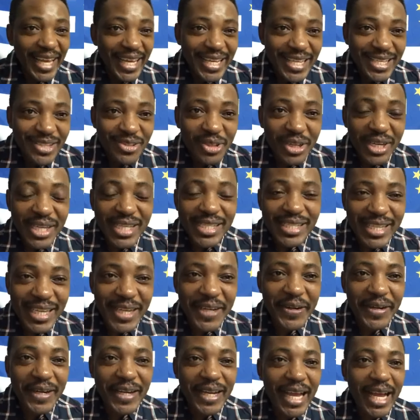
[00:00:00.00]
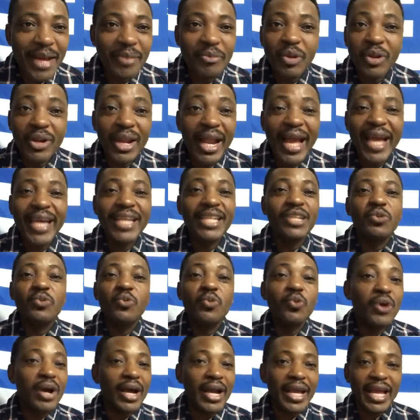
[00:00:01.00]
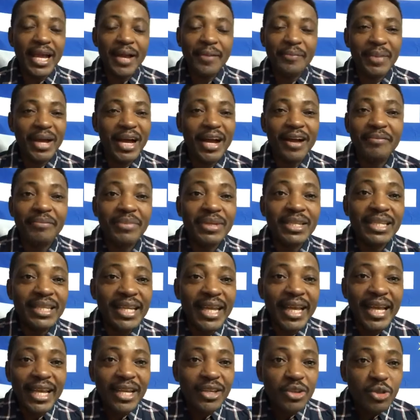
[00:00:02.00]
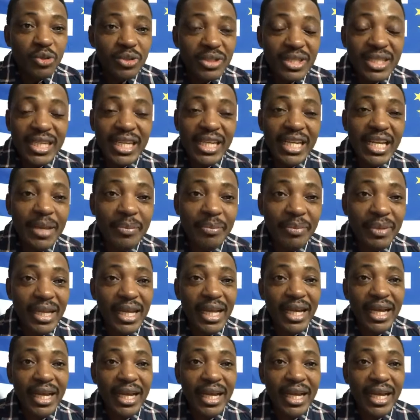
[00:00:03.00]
It's not a secret. I am not hiding who I am. I've been using the name.